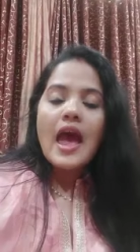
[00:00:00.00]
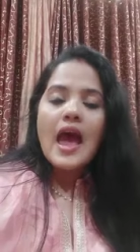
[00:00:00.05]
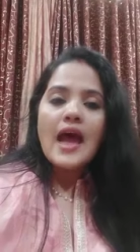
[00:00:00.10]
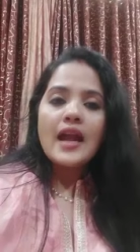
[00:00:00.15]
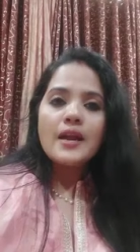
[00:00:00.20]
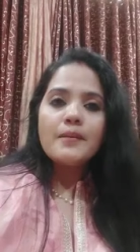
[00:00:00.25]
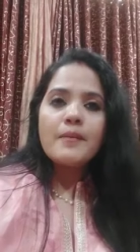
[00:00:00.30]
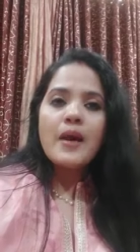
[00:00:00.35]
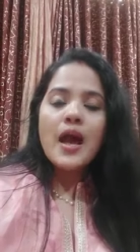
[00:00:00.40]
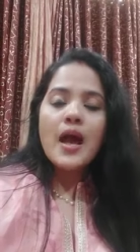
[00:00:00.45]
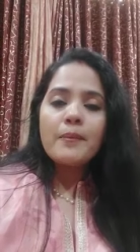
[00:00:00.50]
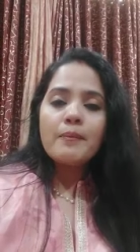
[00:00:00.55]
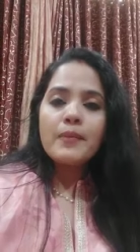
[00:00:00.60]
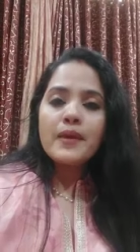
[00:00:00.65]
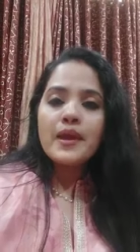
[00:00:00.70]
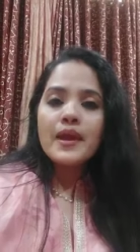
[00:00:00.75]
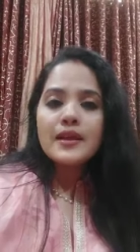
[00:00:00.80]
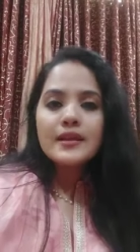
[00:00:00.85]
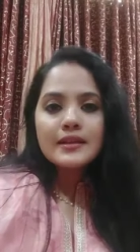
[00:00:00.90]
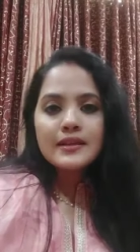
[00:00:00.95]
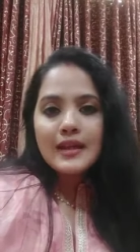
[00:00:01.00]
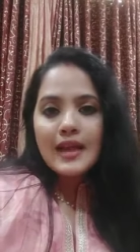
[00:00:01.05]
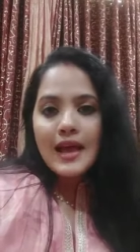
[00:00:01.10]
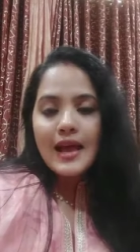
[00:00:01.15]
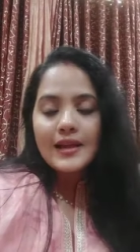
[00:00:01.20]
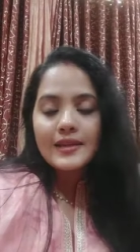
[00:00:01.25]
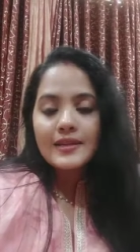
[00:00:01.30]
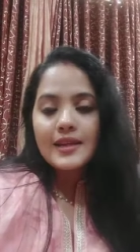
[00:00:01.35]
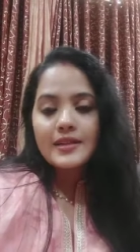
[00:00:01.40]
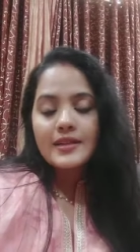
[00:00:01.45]
and I'm happy and
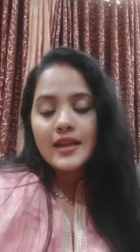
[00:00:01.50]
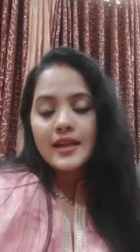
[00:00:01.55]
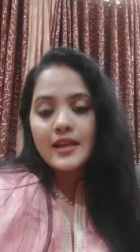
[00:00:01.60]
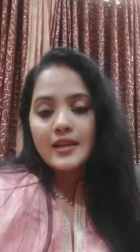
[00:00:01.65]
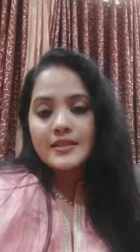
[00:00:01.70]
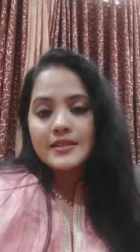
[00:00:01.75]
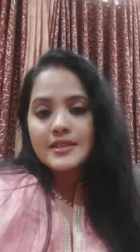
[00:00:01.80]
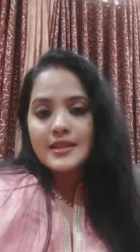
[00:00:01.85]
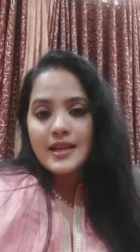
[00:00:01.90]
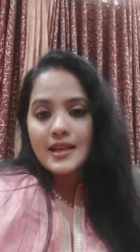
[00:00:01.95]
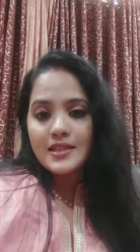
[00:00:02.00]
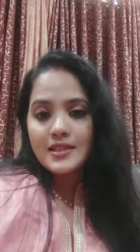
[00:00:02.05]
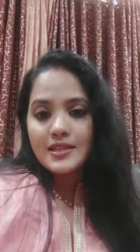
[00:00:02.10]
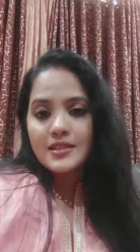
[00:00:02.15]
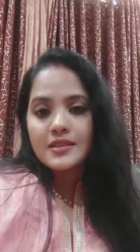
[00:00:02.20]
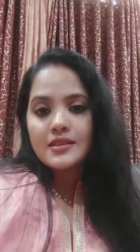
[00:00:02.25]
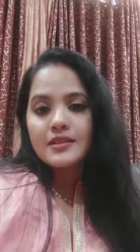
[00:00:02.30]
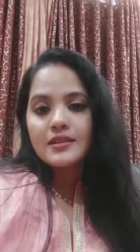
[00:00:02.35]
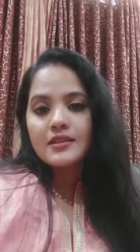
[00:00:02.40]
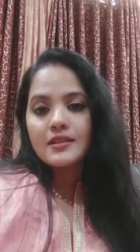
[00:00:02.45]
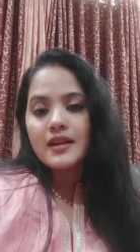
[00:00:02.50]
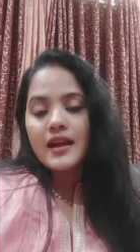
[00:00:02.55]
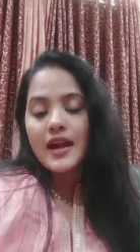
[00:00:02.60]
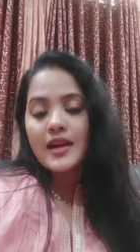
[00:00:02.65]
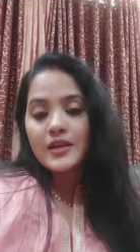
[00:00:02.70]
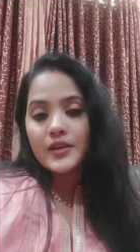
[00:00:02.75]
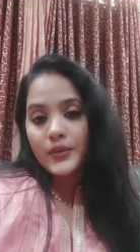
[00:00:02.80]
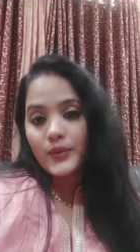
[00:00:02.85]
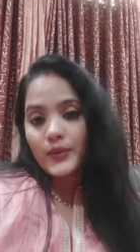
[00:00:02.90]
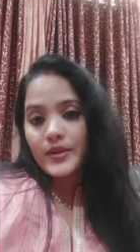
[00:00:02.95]
glad that I got selected in
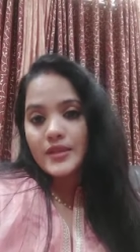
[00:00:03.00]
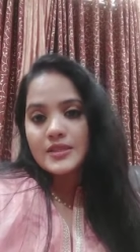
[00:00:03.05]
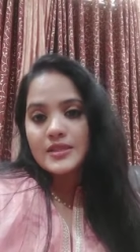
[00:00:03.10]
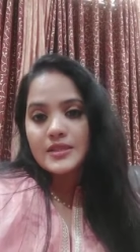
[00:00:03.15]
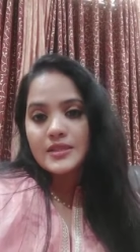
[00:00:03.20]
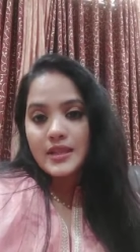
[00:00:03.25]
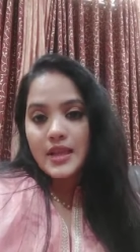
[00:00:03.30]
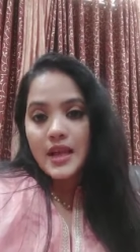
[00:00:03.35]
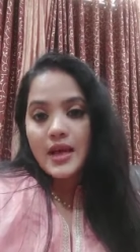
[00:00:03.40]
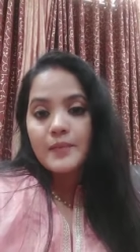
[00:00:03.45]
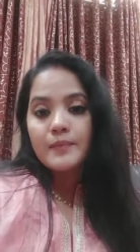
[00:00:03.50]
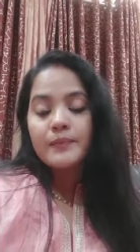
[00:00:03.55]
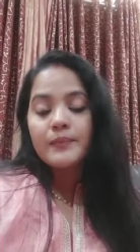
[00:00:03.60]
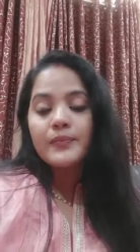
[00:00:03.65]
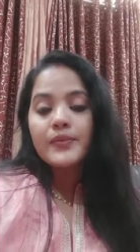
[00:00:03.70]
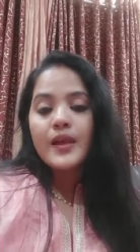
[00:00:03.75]
GrandQueens Club